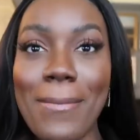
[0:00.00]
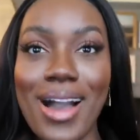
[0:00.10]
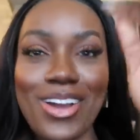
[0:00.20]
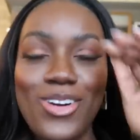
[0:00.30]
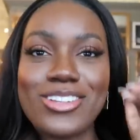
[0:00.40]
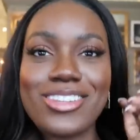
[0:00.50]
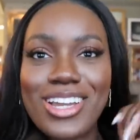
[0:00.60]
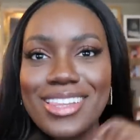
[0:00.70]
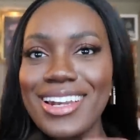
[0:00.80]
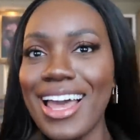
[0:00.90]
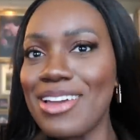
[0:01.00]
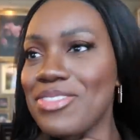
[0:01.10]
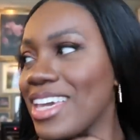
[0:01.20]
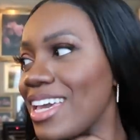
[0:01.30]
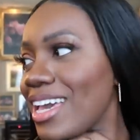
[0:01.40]
Oh my god, look at the light.
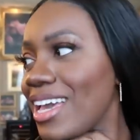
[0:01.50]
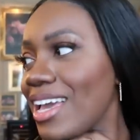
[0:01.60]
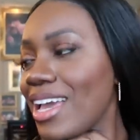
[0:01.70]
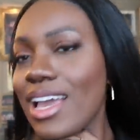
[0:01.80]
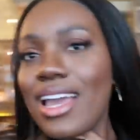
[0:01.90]
Crazy good.